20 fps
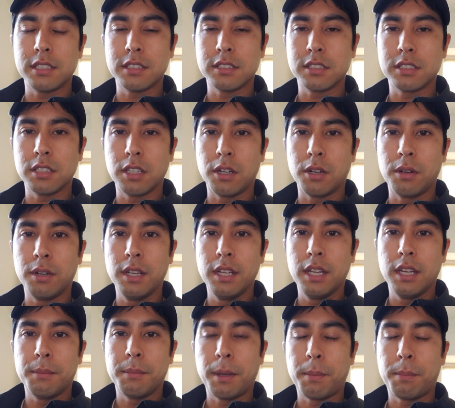And so
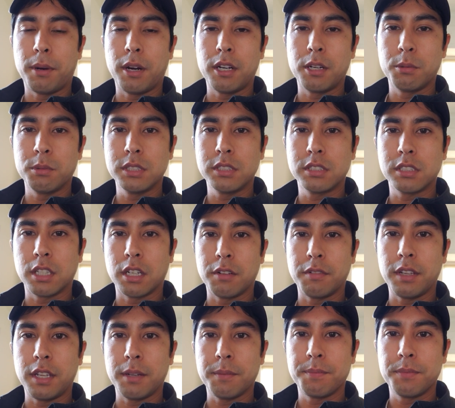my partner was
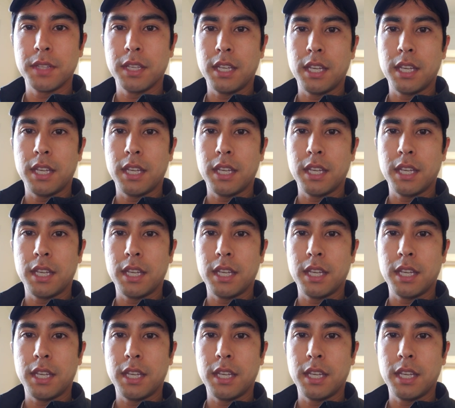serving,